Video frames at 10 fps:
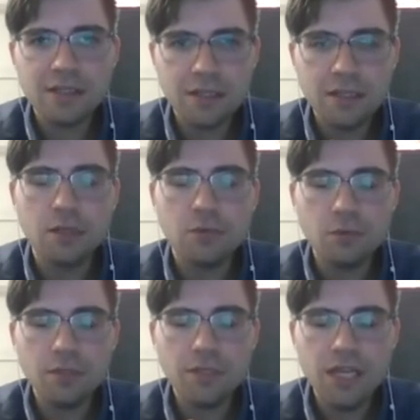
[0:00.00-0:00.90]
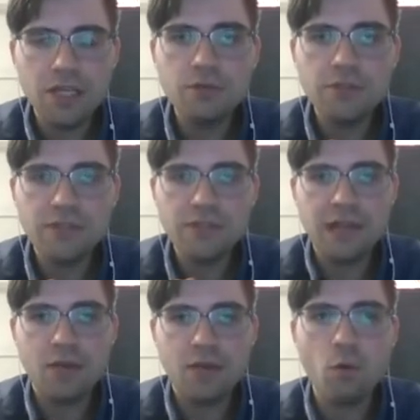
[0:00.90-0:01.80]
you know, can you
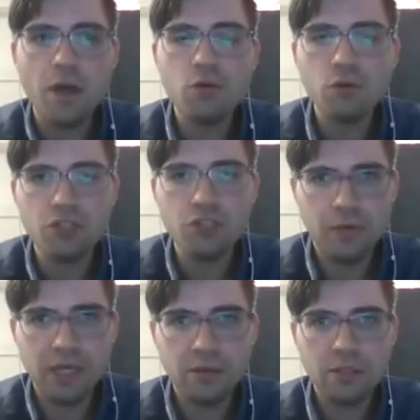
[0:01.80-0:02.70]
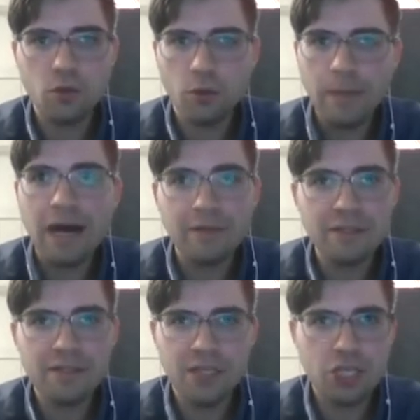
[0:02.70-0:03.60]
say what you're doing, your
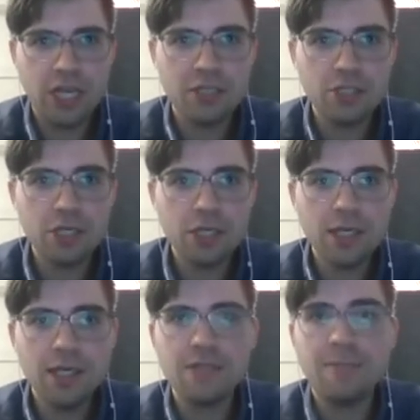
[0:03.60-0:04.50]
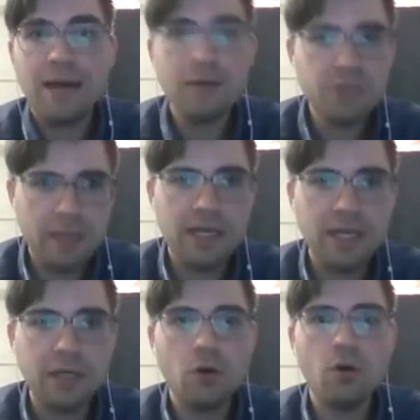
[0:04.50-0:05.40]
policy change is about
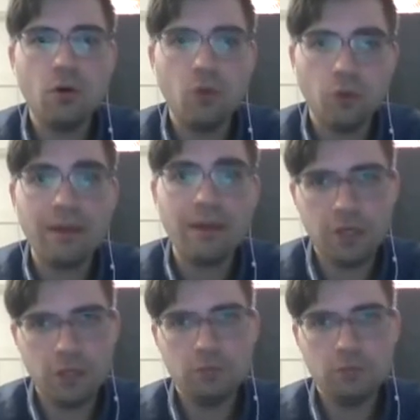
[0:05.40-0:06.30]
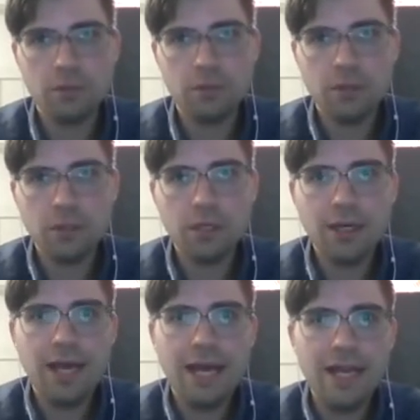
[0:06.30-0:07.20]
spending or revenue?
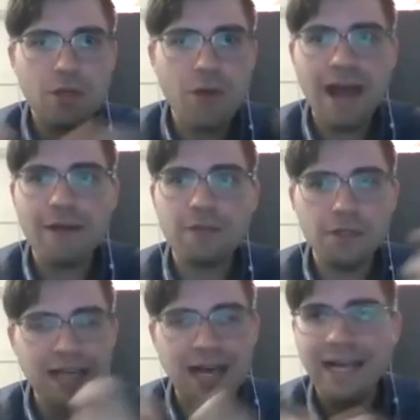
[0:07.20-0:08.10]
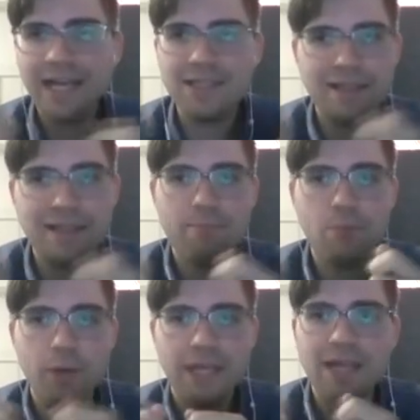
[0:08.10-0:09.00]
And you have to tie it to that
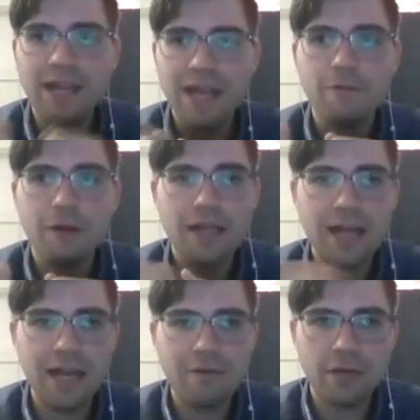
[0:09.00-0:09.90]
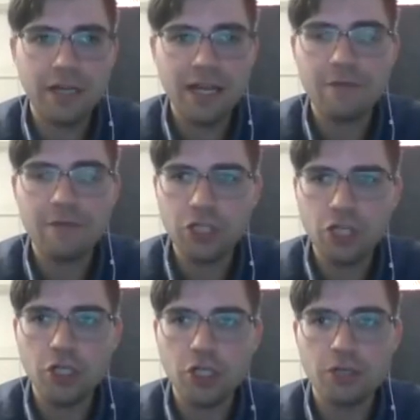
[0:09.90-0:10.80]
point at every at every at every
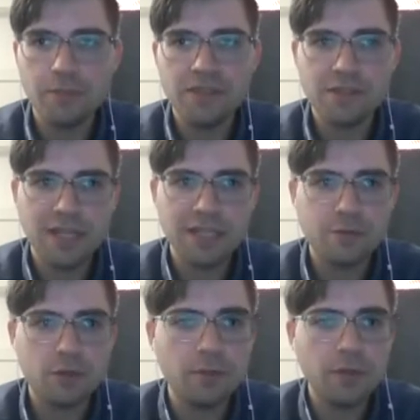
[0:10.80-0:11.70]
juncture to be successful.